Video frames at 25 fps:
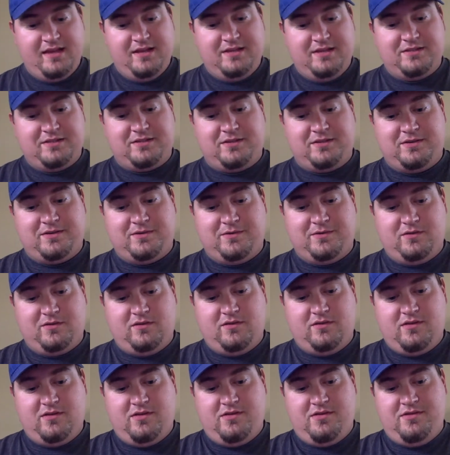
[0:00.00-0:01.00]

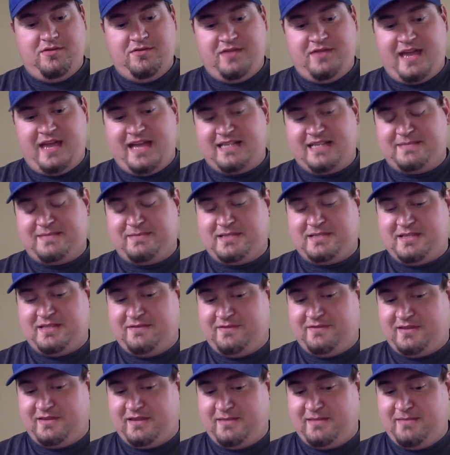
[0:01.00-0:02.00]
So that
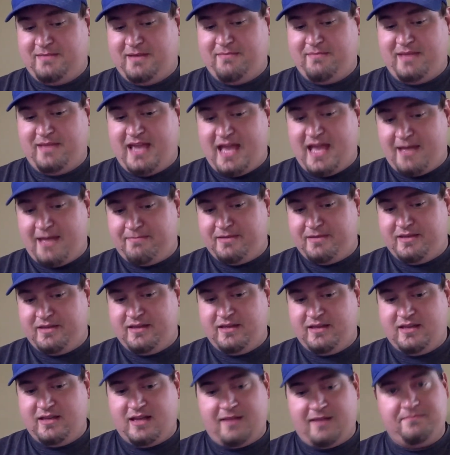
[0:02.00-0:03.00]
specifically made me happy.
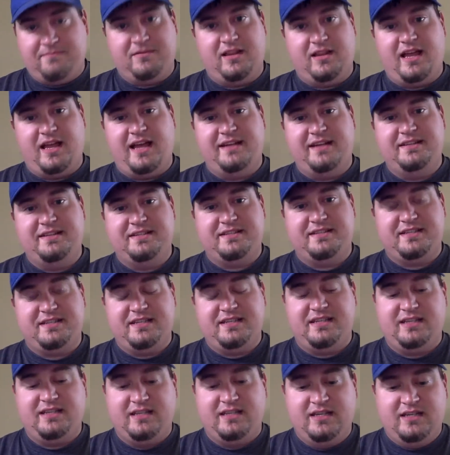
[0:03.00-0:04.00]
I'm glad to
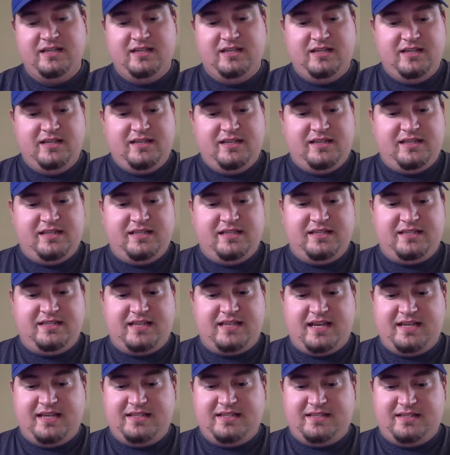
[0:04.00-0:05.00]
see these
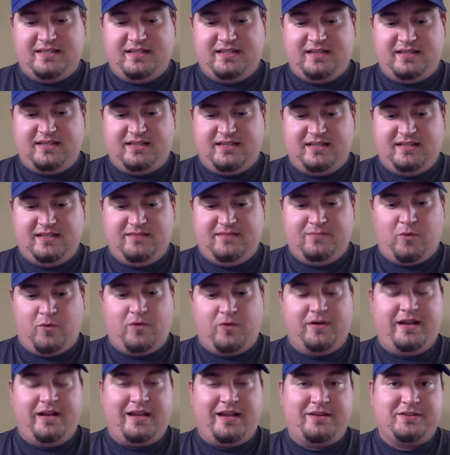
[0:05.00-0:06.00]
guys inducted.
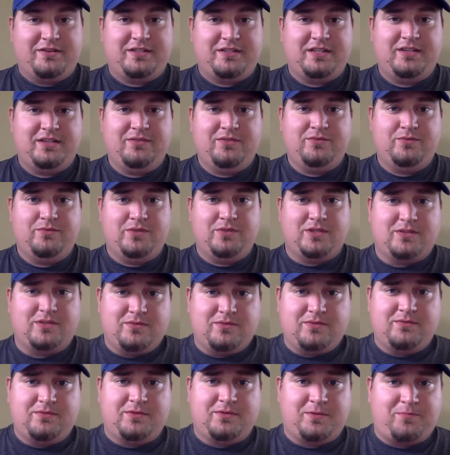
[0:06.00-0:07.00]
Morton Anderson was a
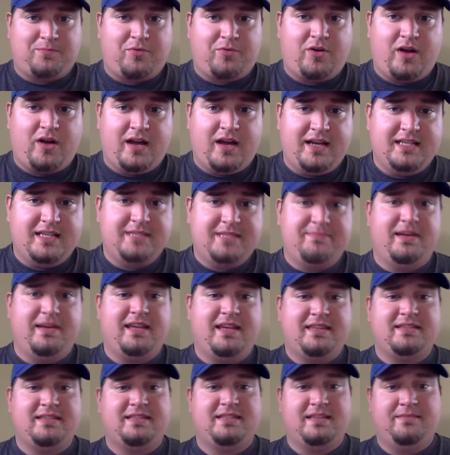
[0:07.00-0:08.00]
surprise, but
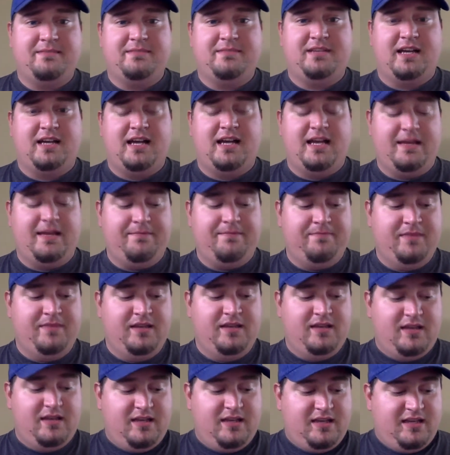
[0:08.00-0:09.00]
at the same time,
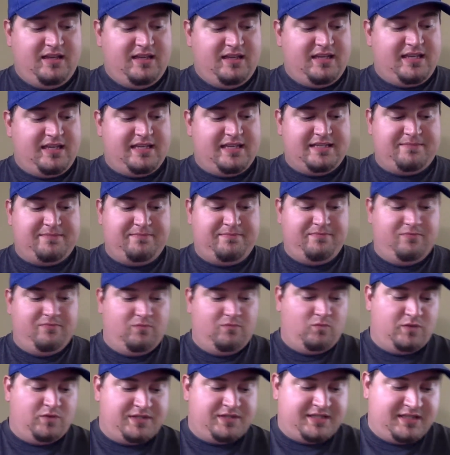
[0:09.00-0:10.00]
he
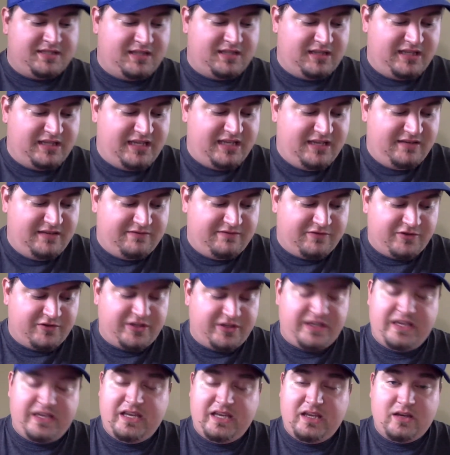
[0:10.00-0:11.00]
was in the league for
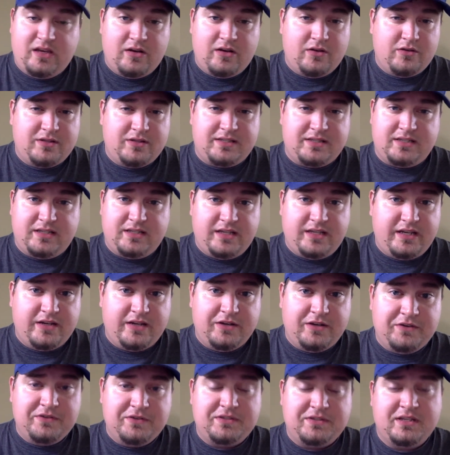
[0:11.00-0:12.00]
years and
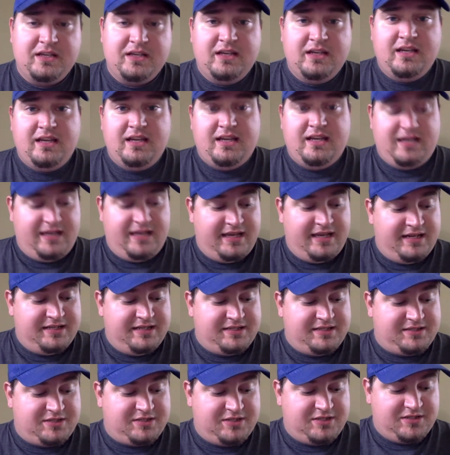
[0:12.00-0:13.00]
years, and
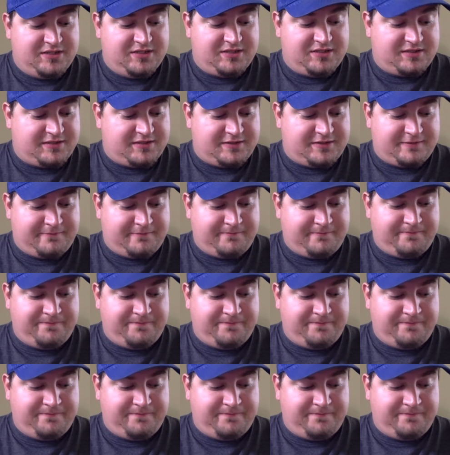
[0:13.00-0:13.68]
it's just